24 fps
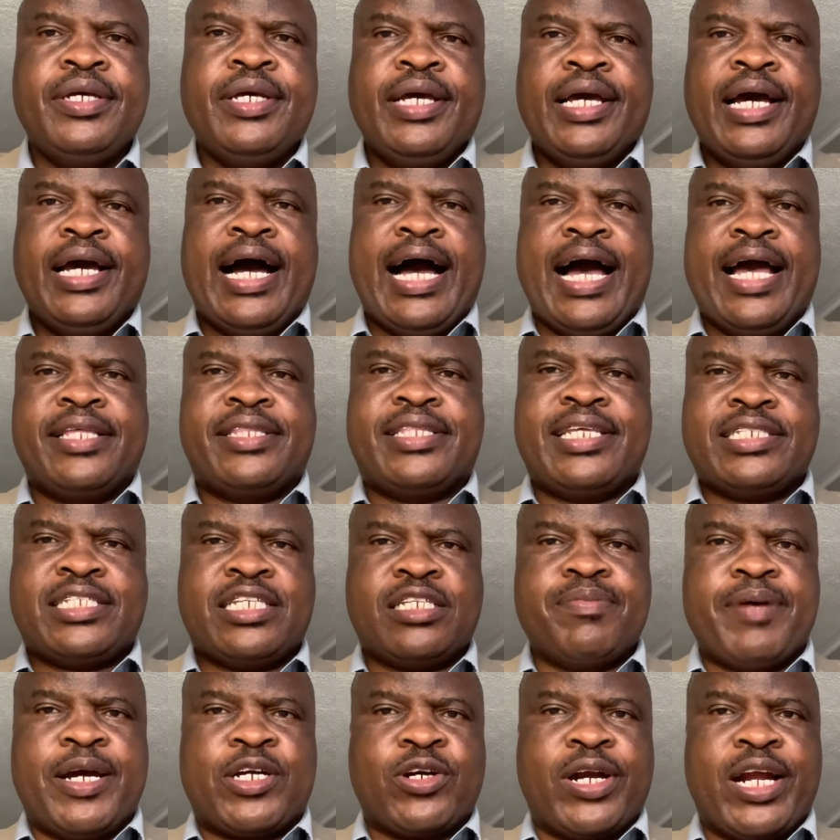Hi, this is
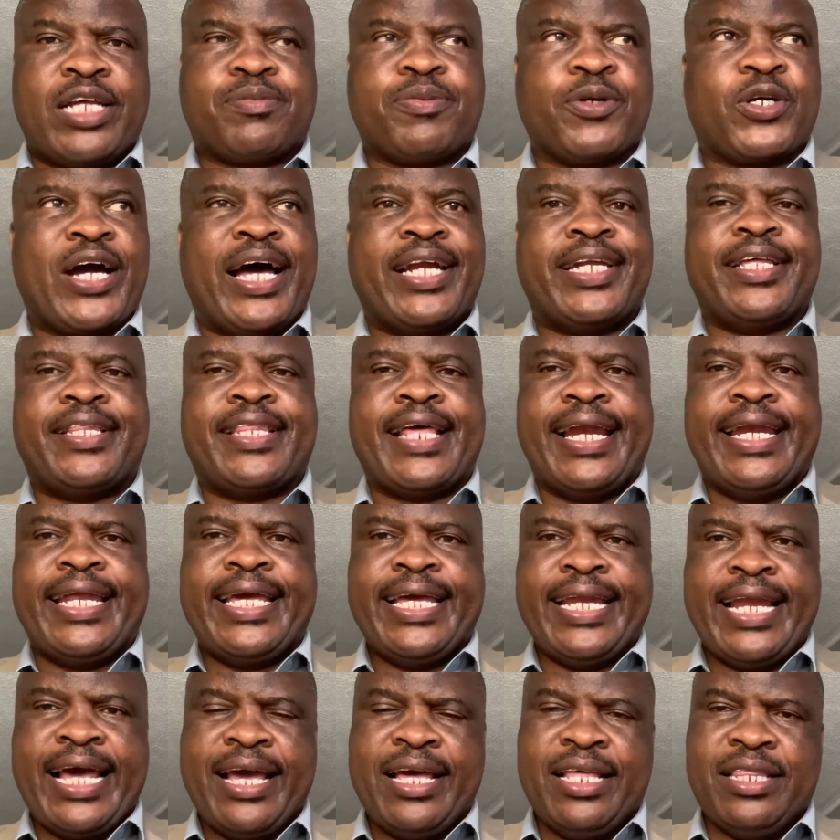Makolas Pukani, the
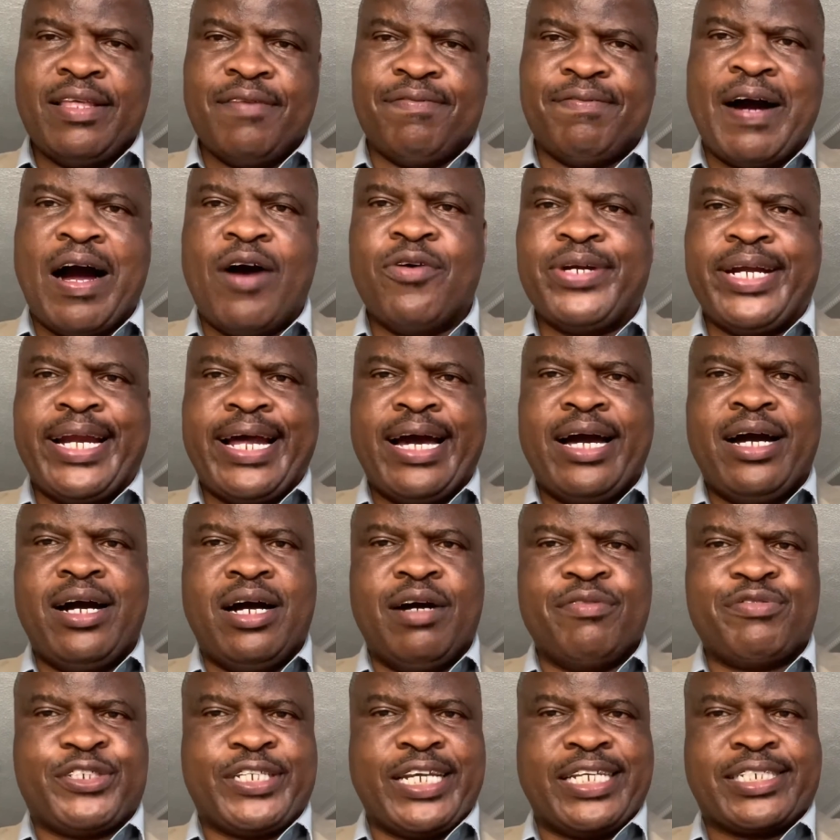leader and the founder
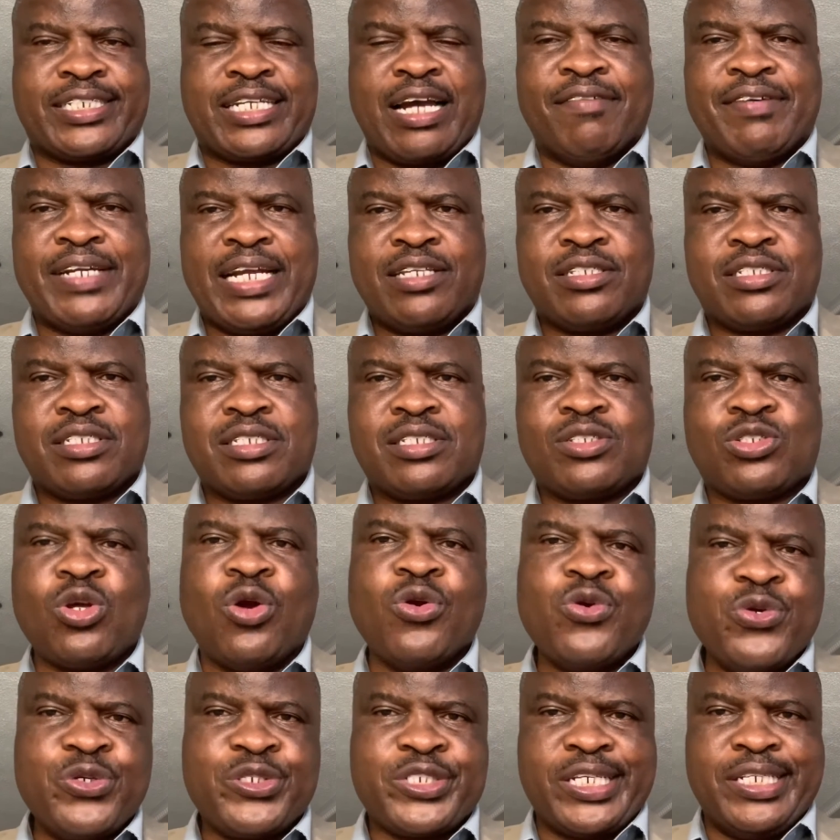of Church Governance
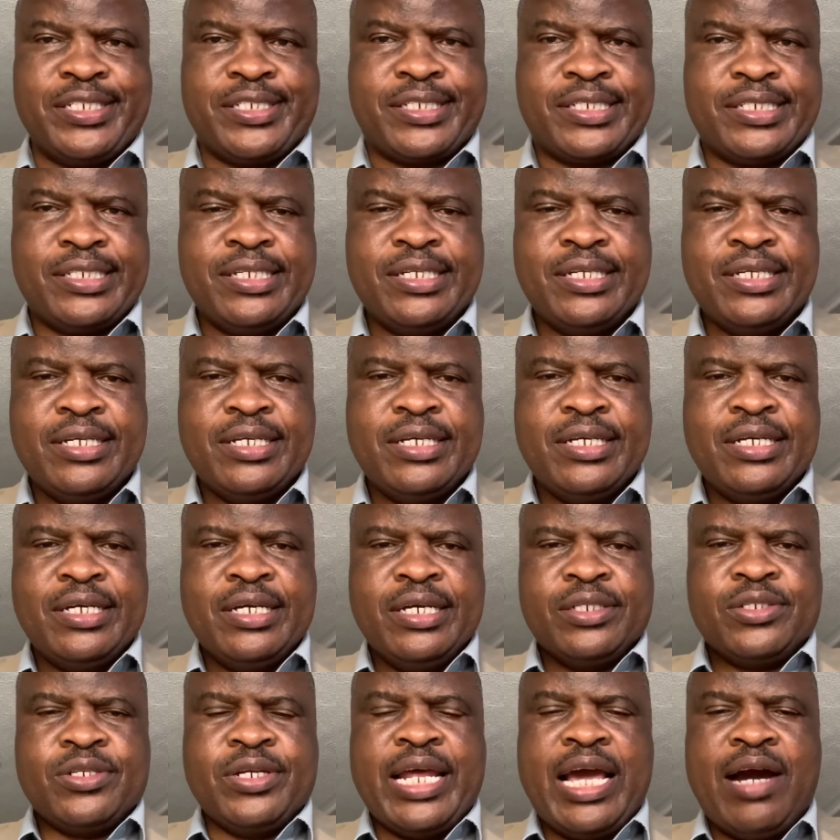Solutions.
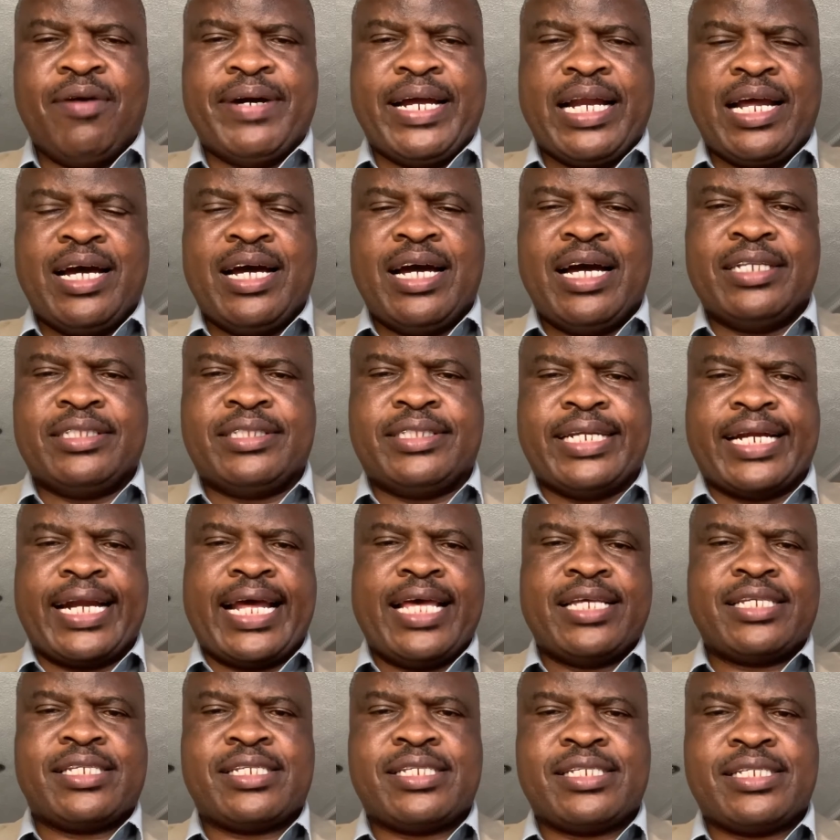Today, I want to
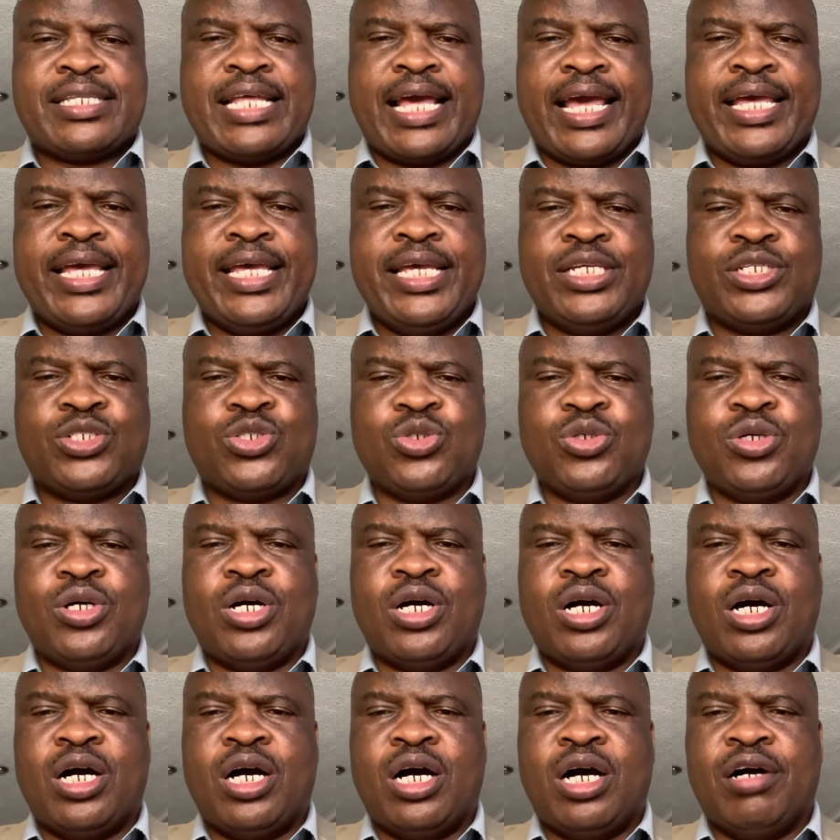address the issue
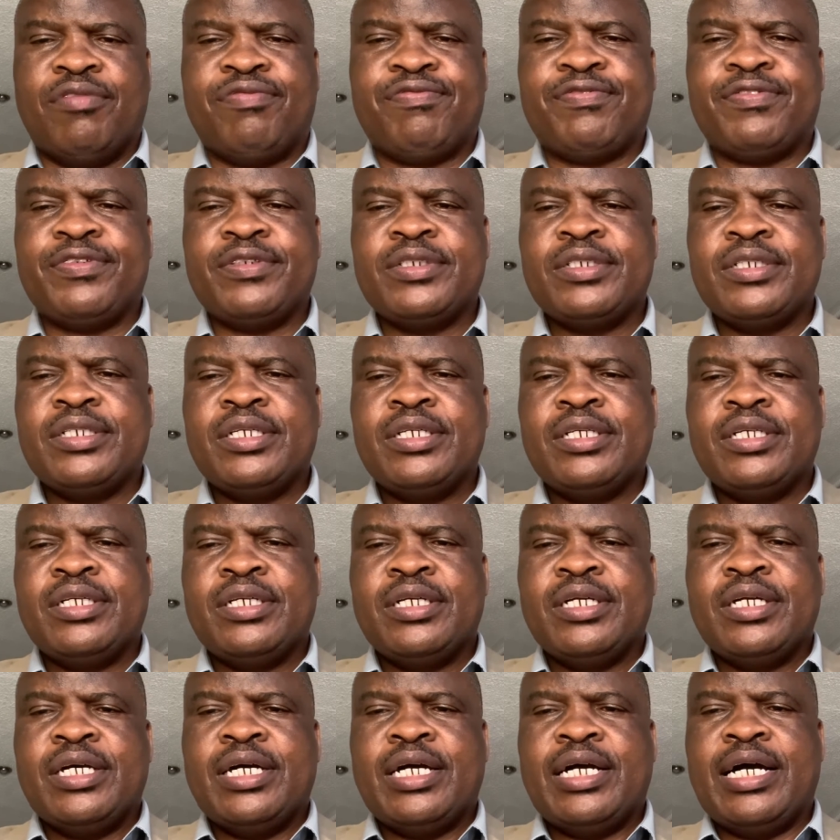of
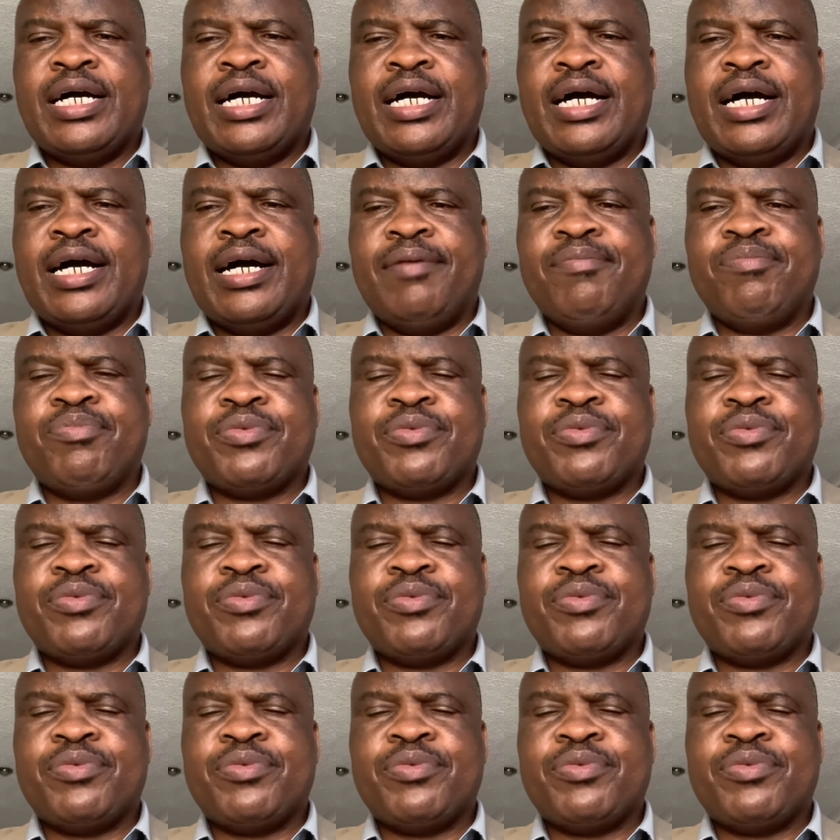uh,